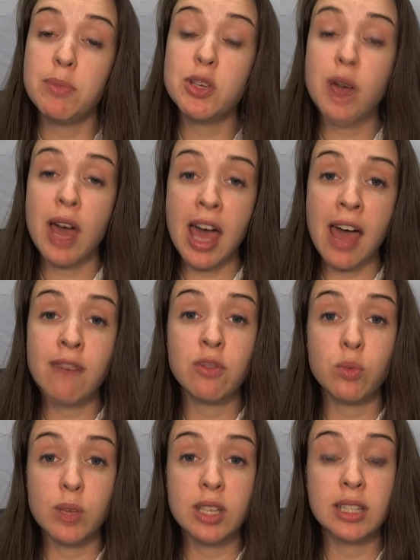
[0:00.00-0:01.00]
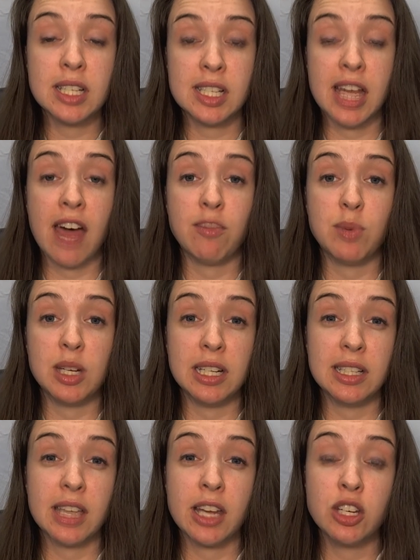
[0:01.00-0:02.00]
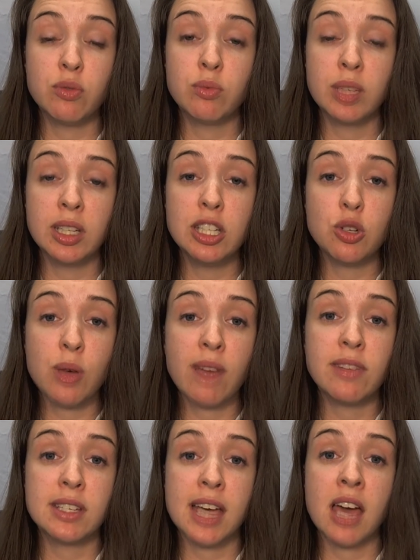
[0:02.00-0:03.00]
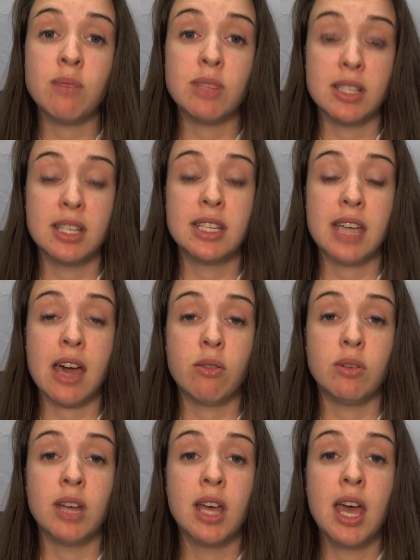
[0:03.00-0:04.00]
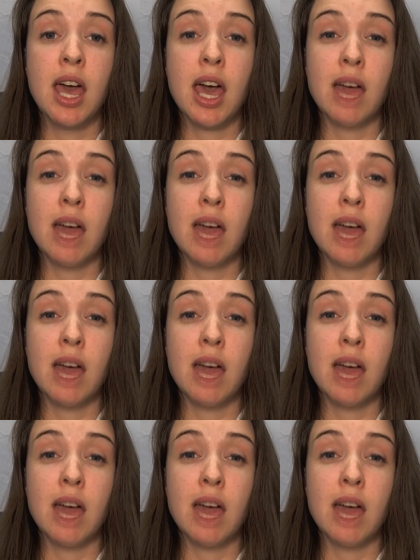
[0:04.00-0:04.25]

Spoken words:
Maybe you have weekly staff meetings and you really do have the time to sit down